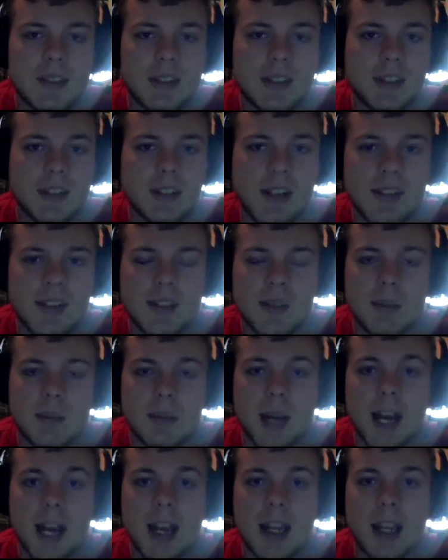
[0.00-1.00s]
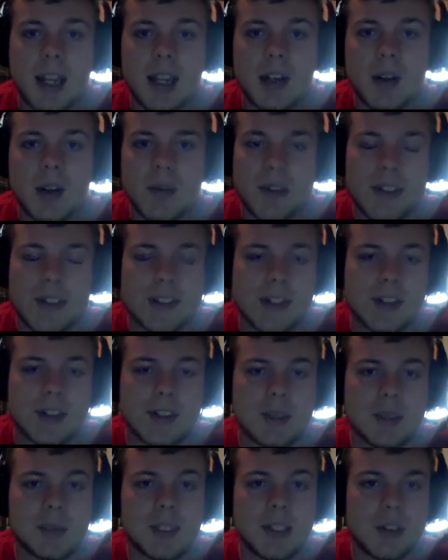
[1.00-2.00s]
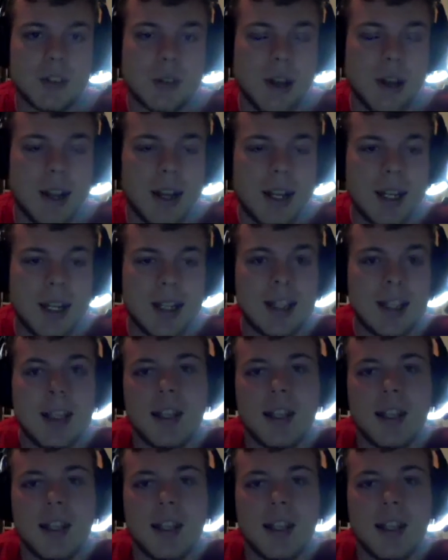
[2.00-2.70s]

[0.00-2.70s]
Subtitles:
was interested in buying or if I saw something trading.